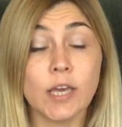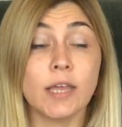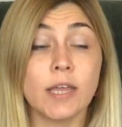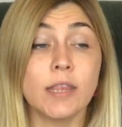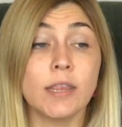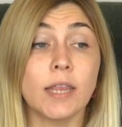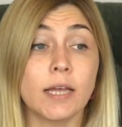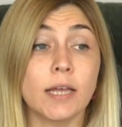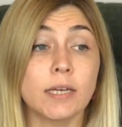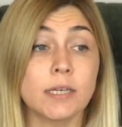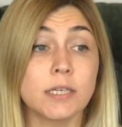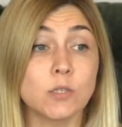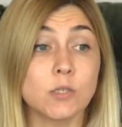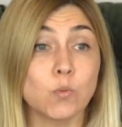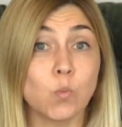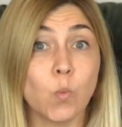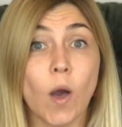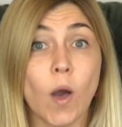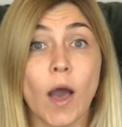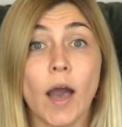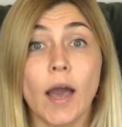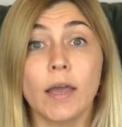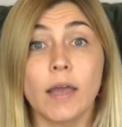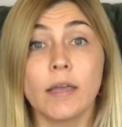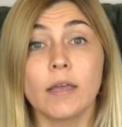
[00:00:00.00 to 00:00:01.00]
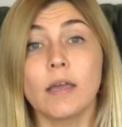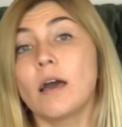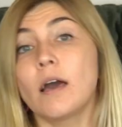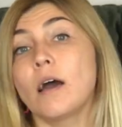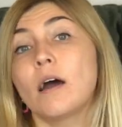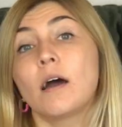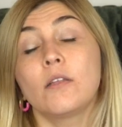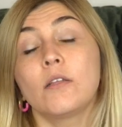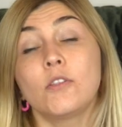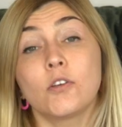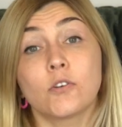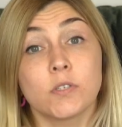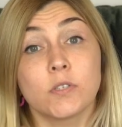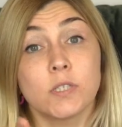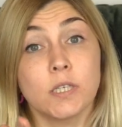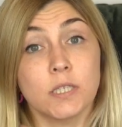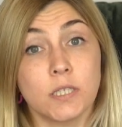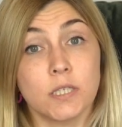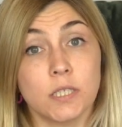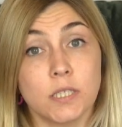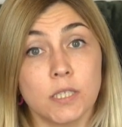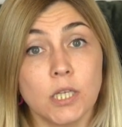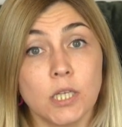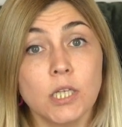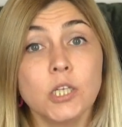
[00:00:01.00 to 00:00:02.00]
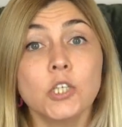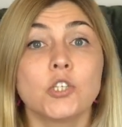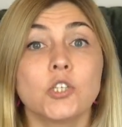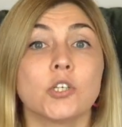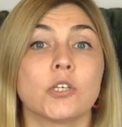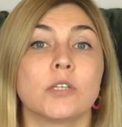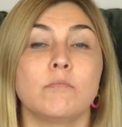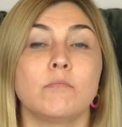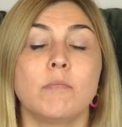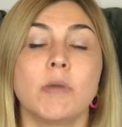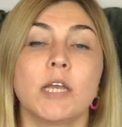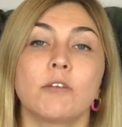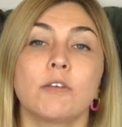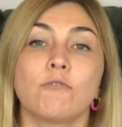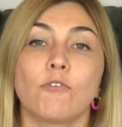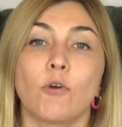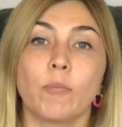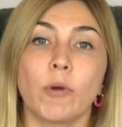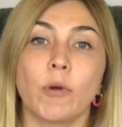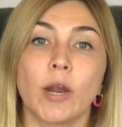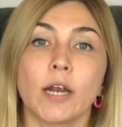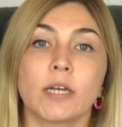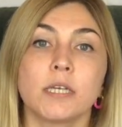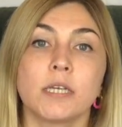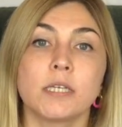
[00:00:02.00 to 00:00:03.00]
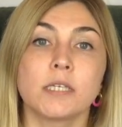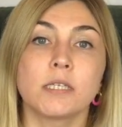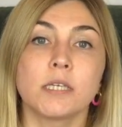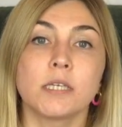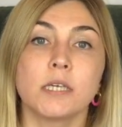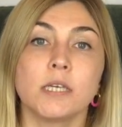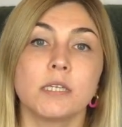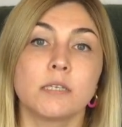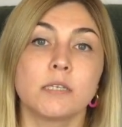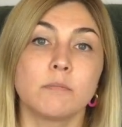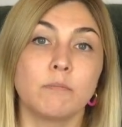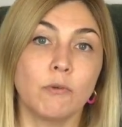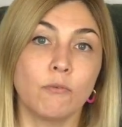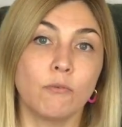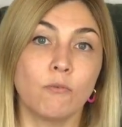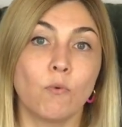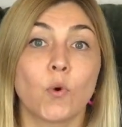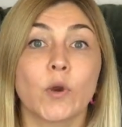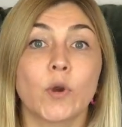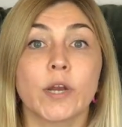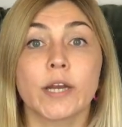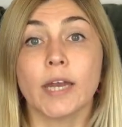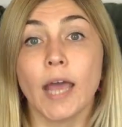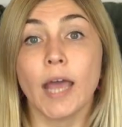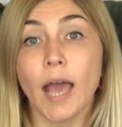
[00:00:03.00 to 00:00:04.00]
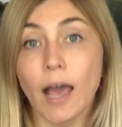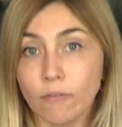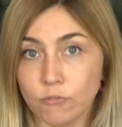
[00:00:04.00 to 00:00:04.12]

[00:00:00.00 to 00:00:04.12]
and that is why there's a distinction made for pregnancies before and